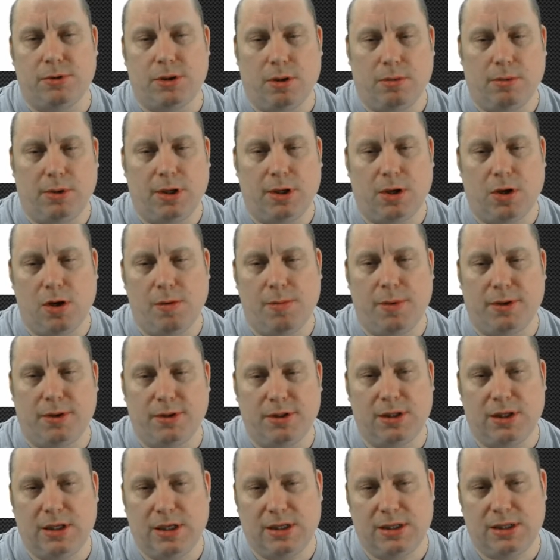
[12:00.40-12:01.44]
So I'm going to come on
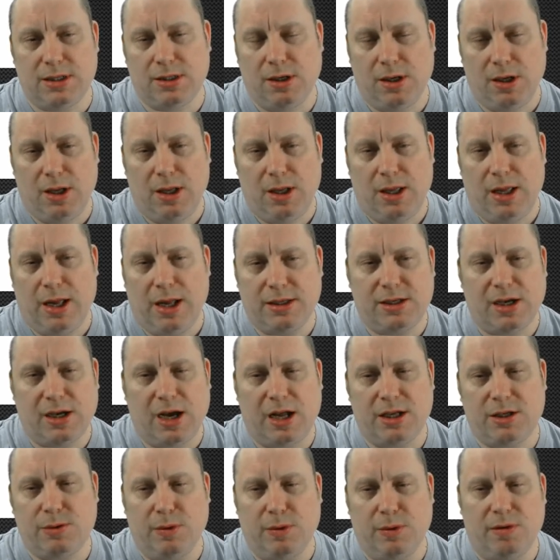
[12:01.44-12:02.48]
to this
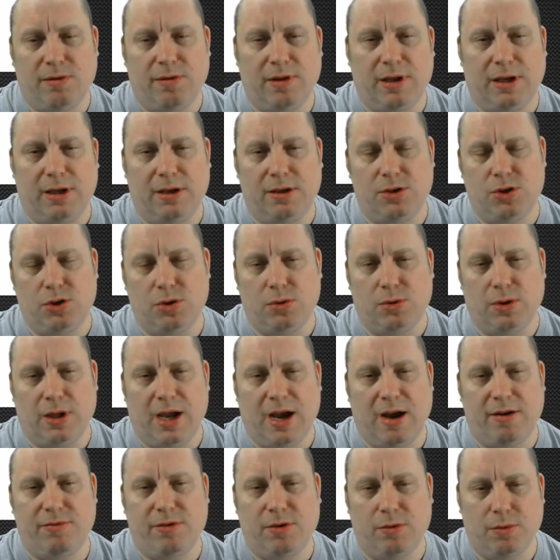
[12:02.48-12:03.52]
attachment thing shortly
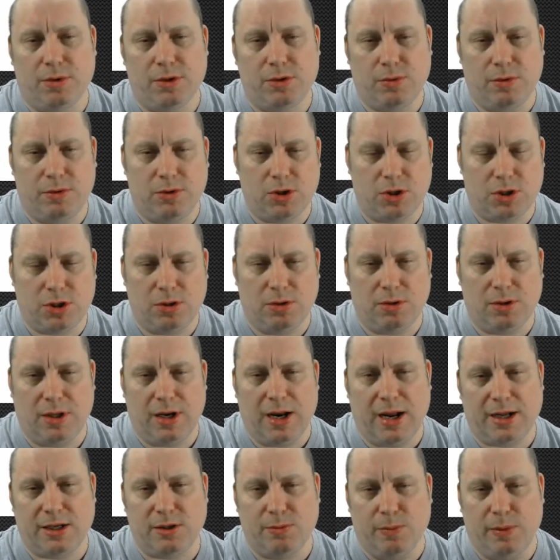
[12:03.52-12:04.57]
after, once we just do the
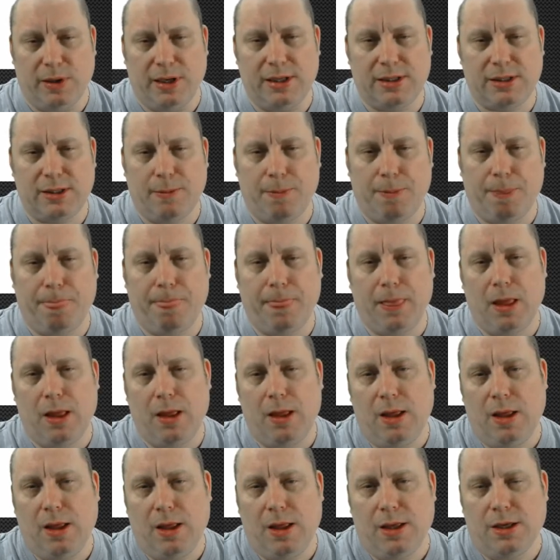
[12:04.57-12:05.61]
next bit.
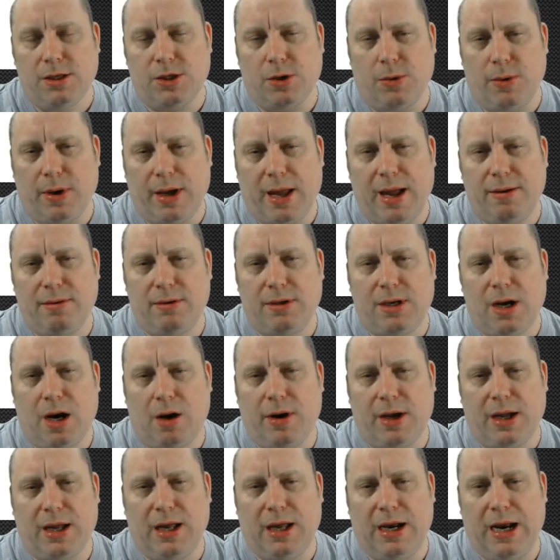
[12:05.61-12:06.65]
So again,
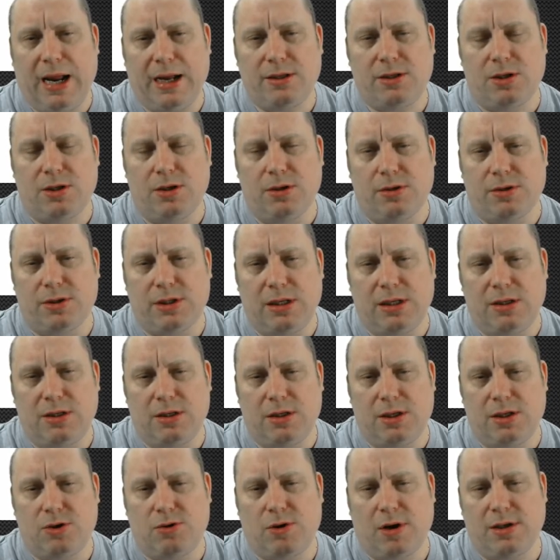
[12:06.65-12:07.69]
direct connect goes
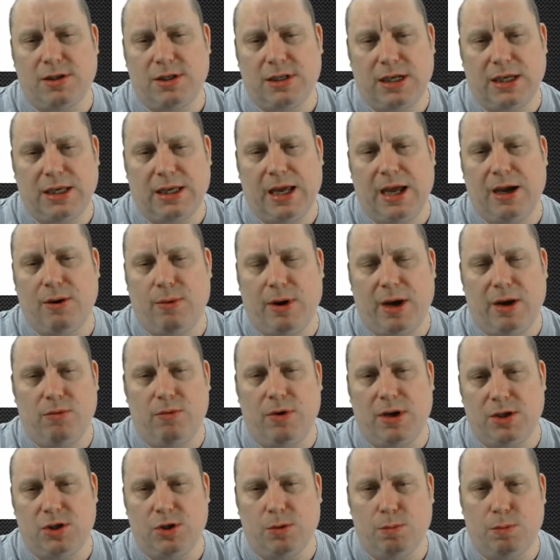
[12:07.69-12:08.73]
into the transit gateway in
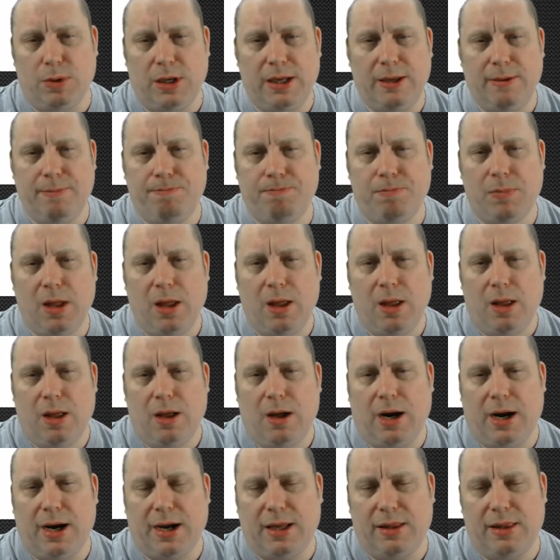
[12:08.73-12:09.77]
region B.
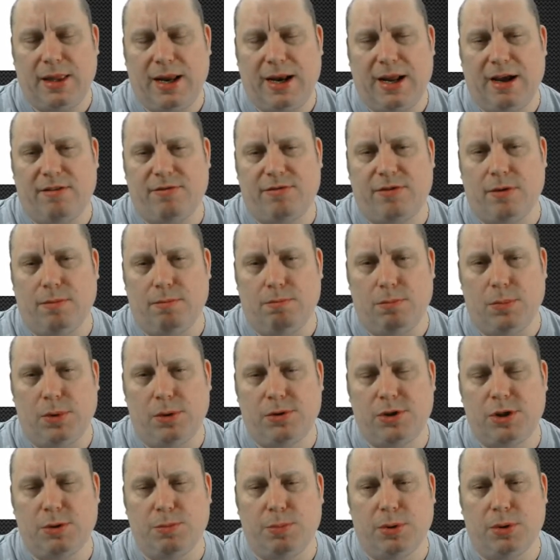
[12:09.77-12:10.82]
I can then have
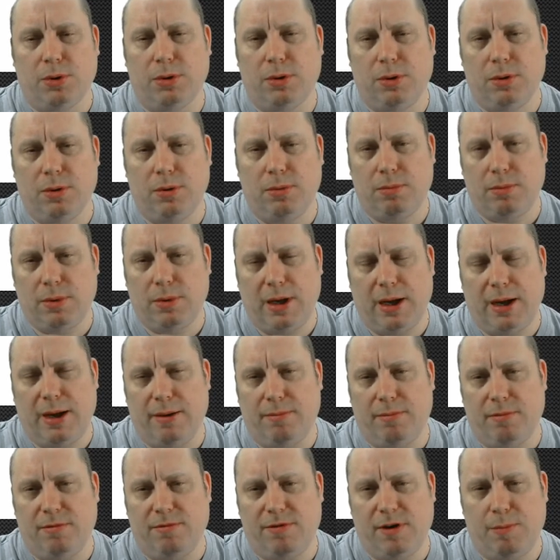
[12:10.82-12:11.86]
multiple
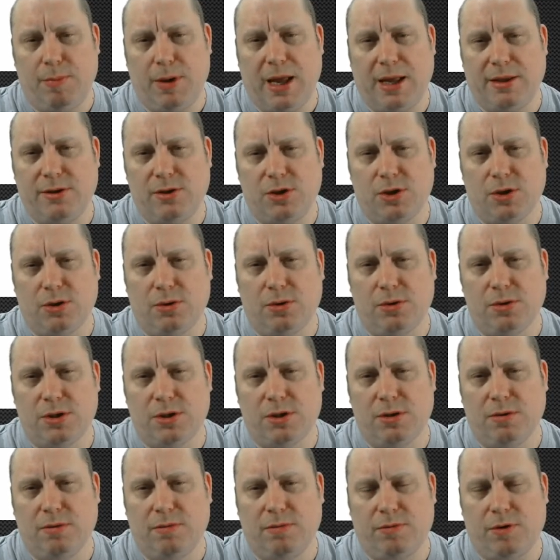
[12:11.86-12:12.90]
VPN
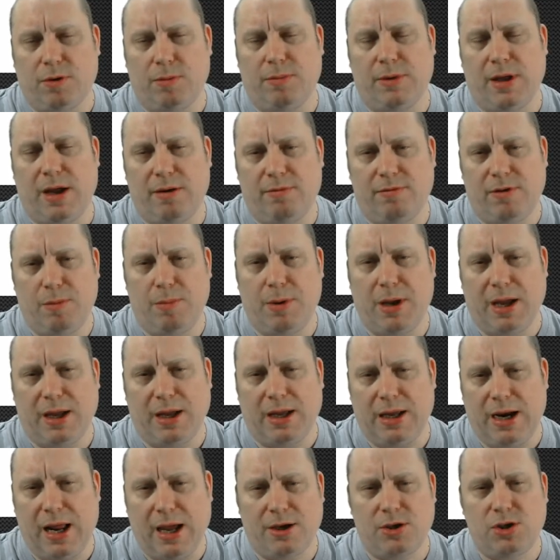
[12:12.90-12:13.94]
tunnels from that VPN
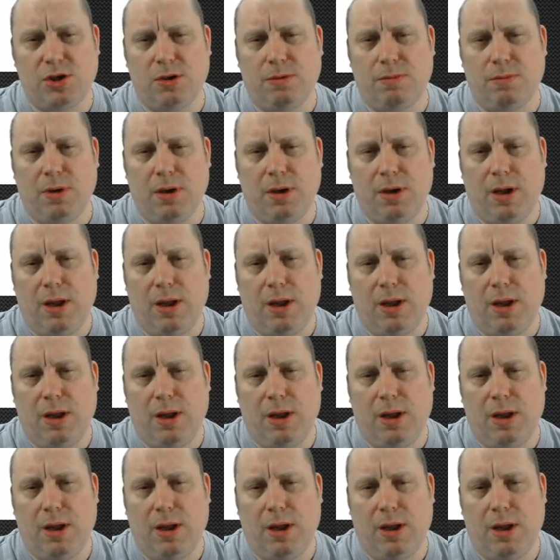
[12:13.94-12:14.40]
connection.